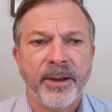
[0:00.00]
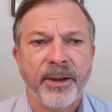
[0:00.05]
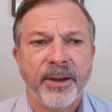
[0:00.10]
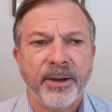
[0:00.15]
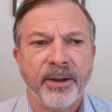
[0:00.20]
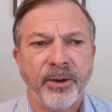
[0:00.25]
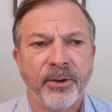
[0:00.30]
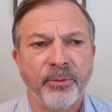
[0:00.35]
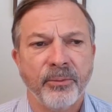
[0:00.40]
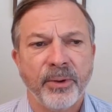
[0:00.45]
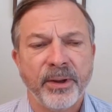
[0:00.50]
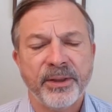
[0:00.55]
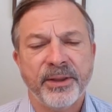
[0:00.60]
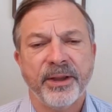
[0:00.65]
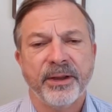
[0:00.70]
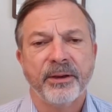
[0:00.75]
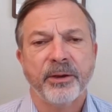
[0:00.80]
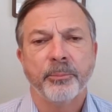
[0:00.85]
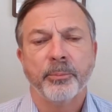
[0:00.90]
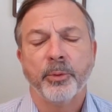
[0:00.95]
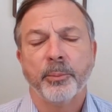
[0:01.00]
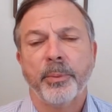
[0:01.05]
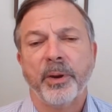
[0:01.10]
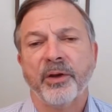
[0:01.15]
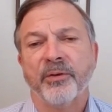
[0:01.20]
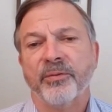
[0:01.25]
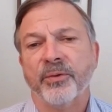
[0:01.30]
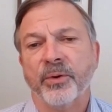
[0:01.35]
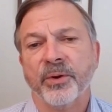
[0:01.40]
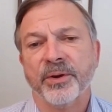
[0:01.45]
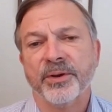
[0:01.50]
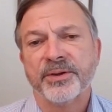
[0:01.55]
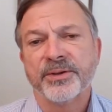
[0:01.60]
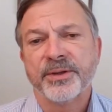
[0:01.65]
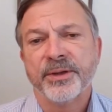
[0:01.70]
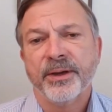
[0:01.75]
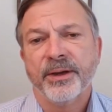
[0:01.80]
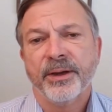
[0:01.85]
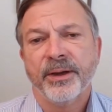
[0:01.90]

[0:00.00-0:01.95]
You know, one thing to prepare for is,